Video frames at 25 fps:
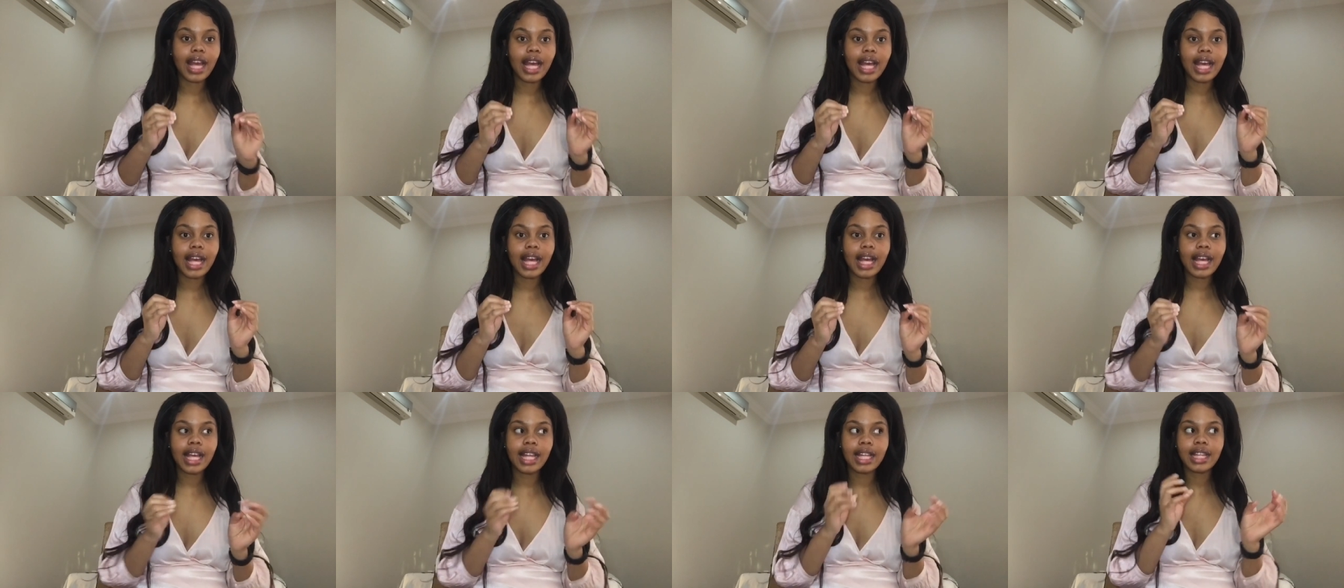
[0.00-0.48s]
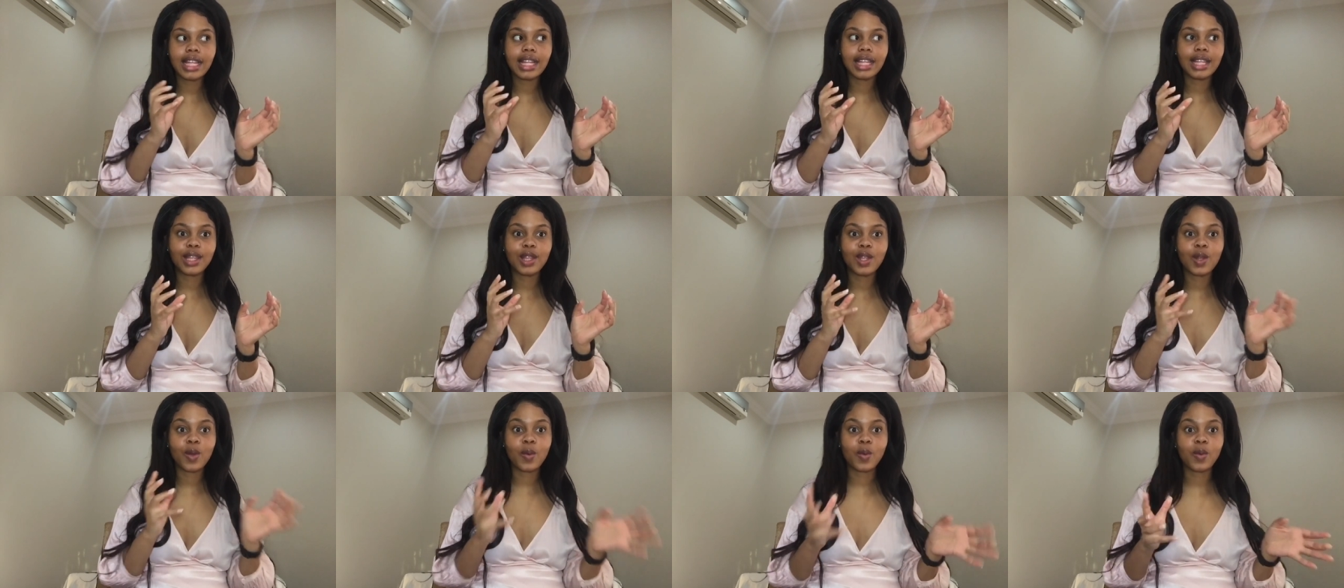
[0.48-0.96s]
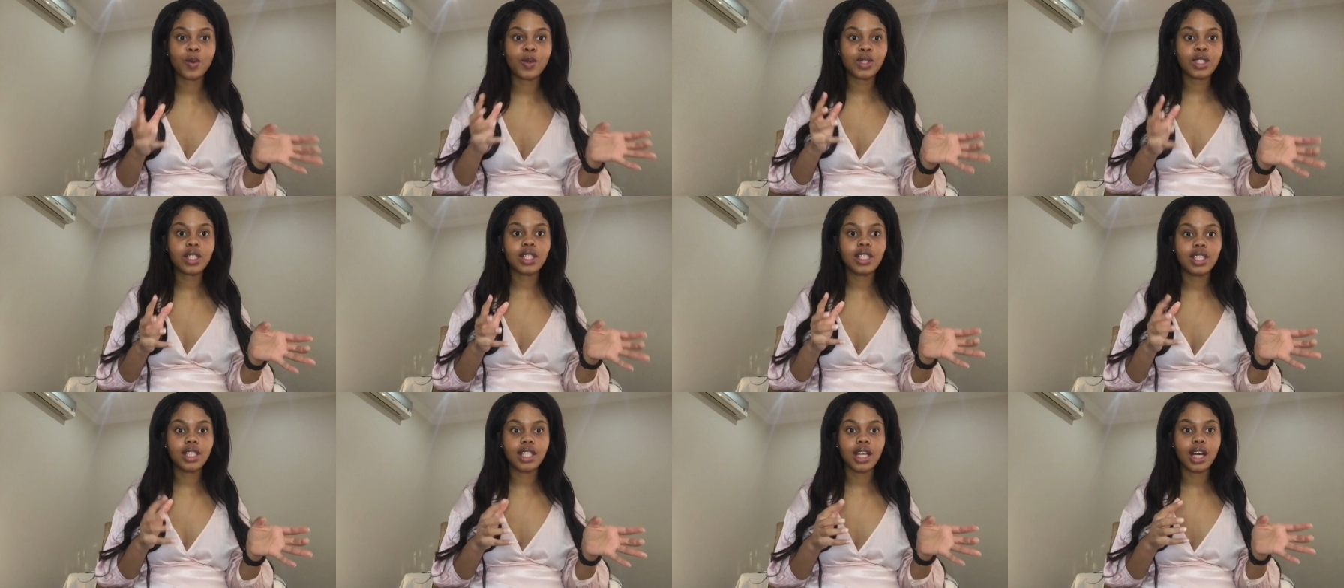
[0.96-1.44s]
in the
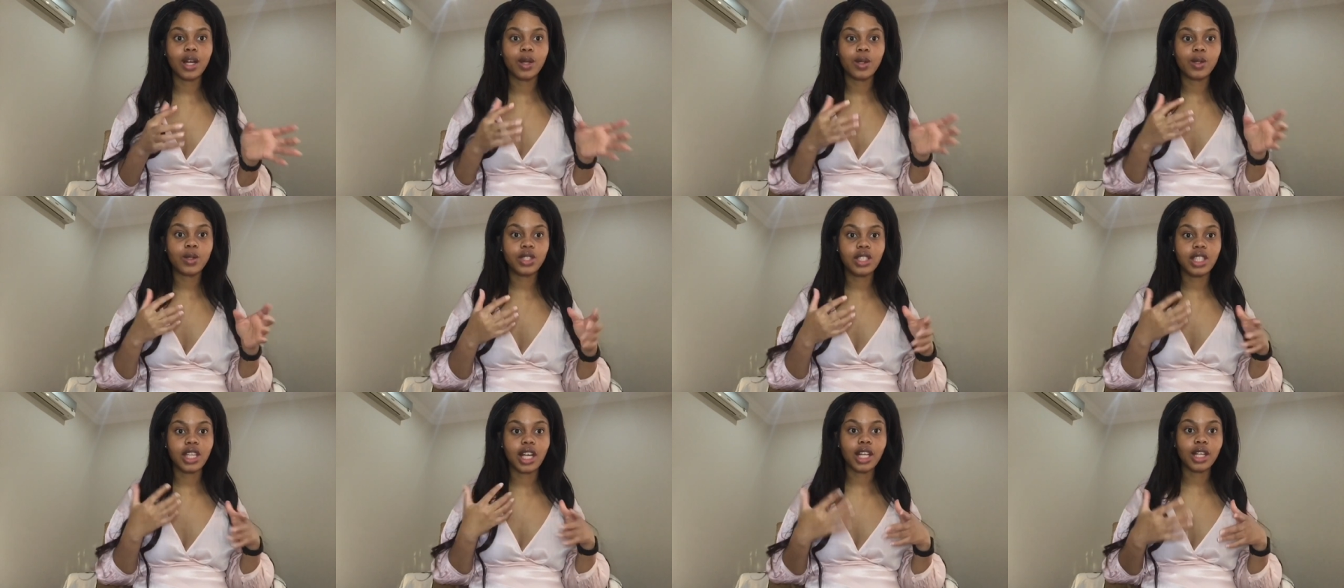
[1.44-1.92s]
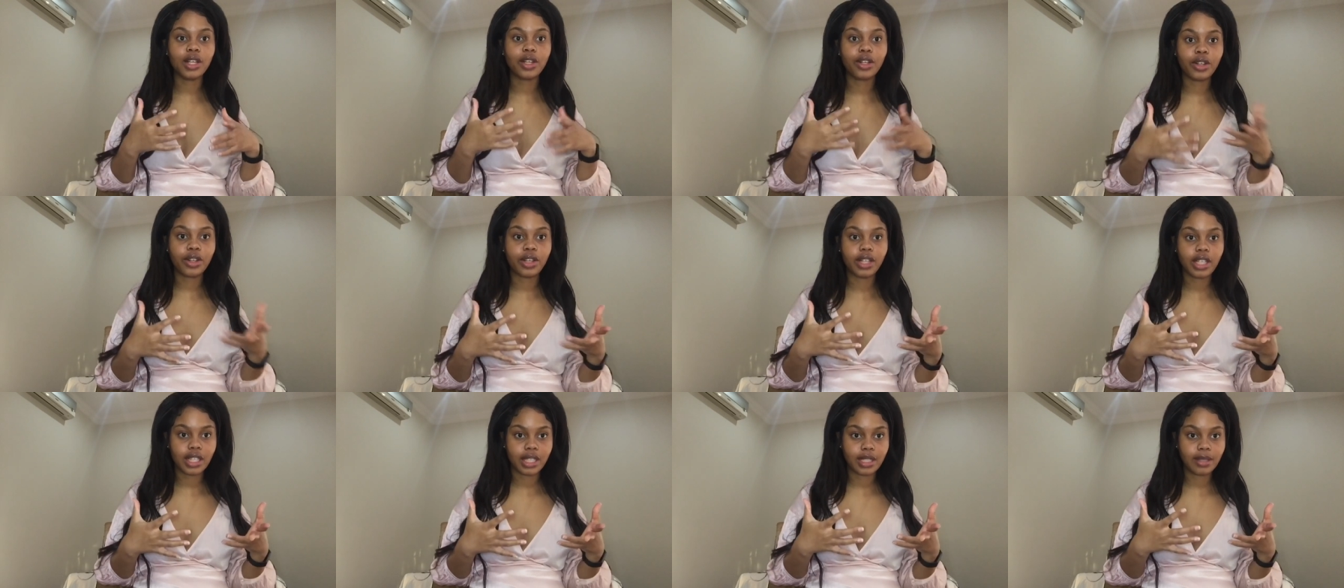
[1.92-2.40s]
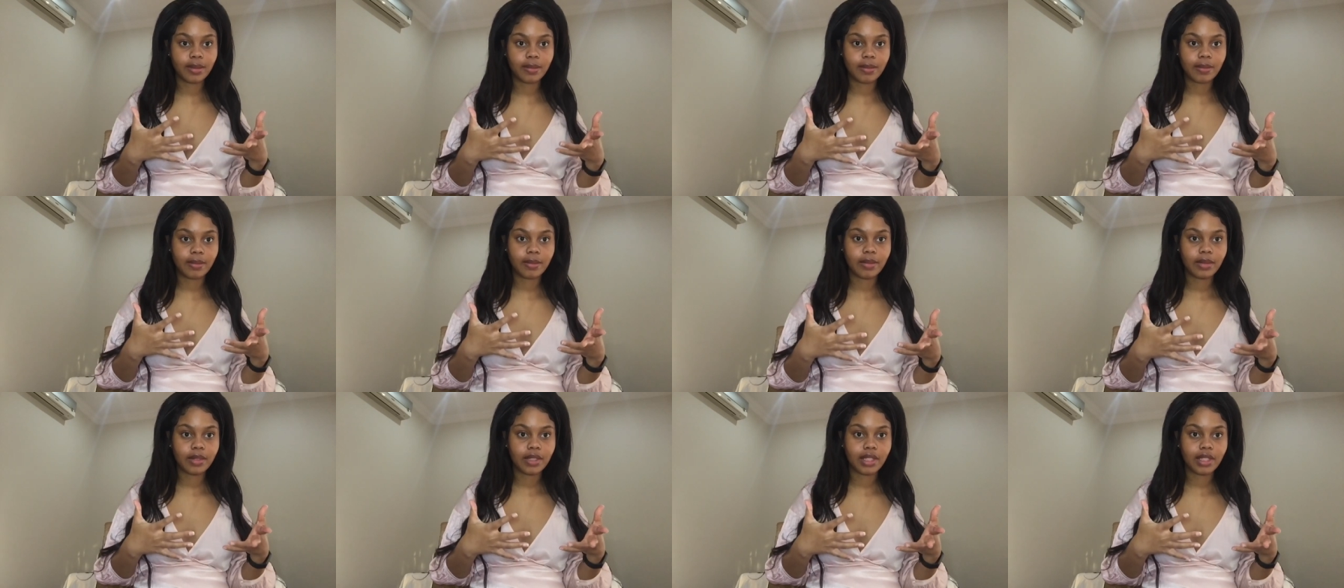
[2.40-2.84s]
water gel or gel cream